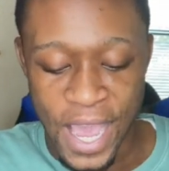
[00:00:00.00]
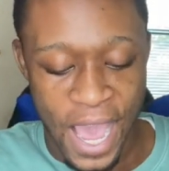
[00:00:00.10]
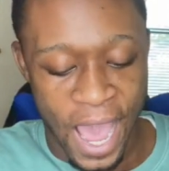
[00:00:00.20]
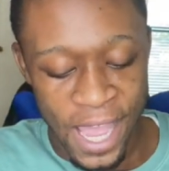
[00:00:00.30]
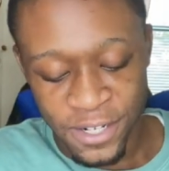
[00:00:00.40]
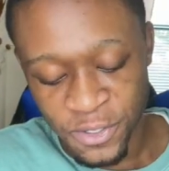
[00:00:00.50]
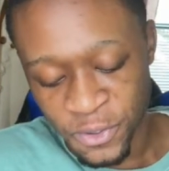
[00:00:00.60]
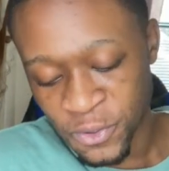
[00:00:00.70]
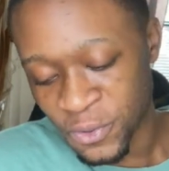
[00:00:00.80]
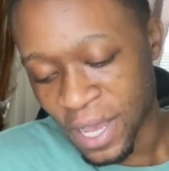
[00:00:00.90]
I
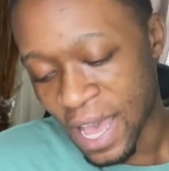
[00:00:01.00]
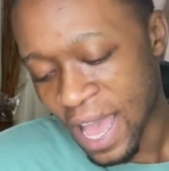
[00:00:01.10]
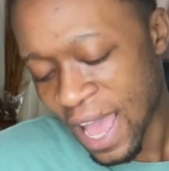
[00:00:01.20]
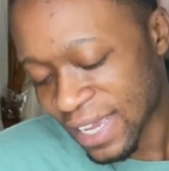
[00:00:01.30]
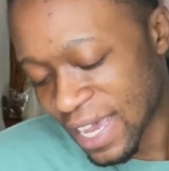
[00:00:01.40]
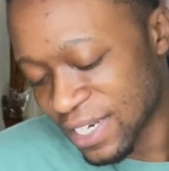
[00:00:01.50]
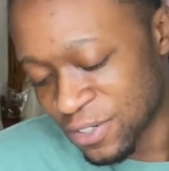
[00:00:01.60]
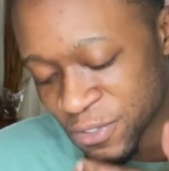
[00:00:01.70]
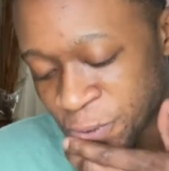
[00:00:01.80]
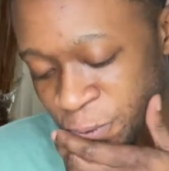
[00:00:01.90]
knew, I kind of
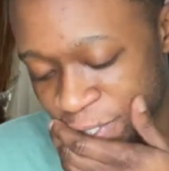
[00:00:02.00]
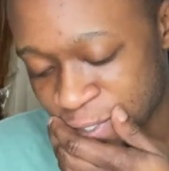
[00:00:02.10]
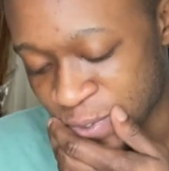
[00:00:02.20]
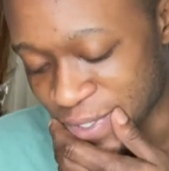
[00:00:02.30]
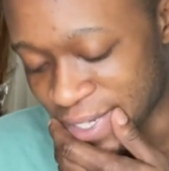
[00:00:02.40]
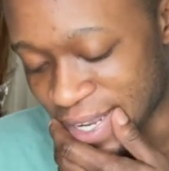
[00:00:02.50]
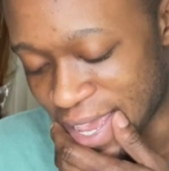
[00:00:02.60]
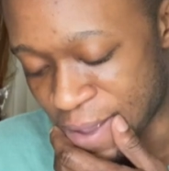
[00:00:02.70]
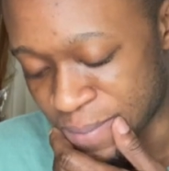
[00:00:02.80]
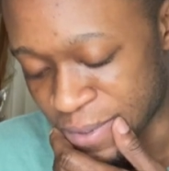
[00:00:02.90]
knew this was gonna
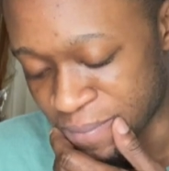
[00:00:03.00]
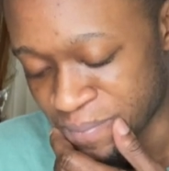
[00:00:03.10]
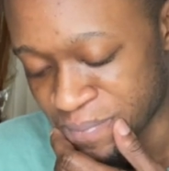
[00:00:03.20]
happen.